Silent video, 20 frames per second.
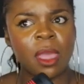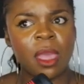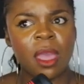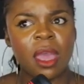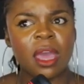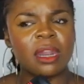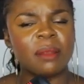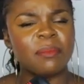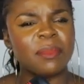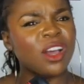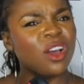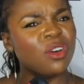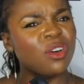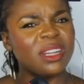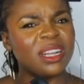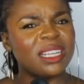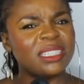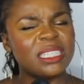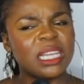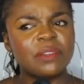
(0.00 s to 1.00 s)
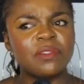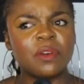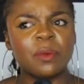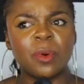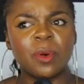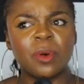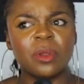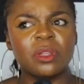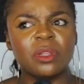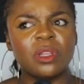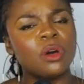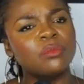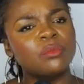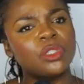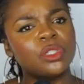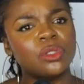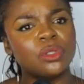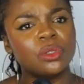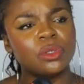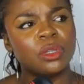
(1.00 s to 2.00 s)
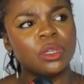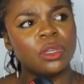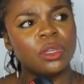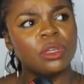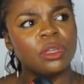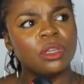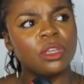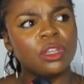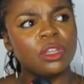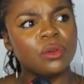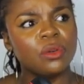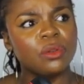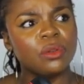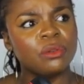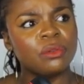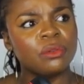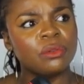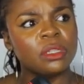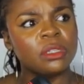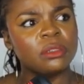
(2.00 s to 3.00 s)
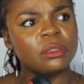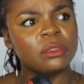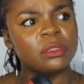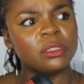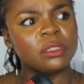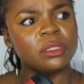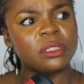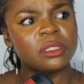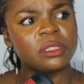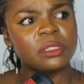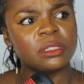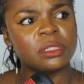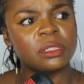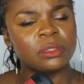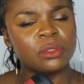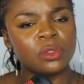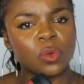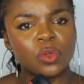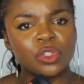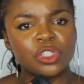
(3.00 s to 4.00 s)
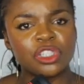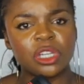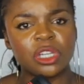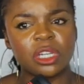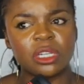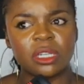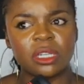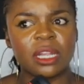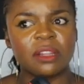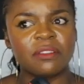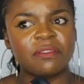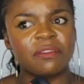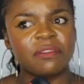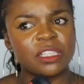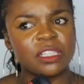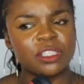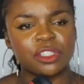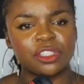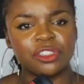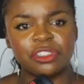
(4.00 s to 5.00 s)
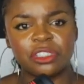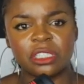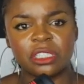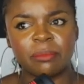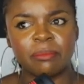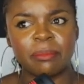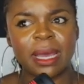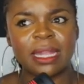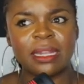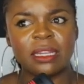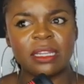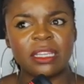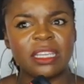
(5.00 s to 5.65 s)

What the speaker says: And I'm like, how did Asafa Paul come to the notion that fans are treating him badly,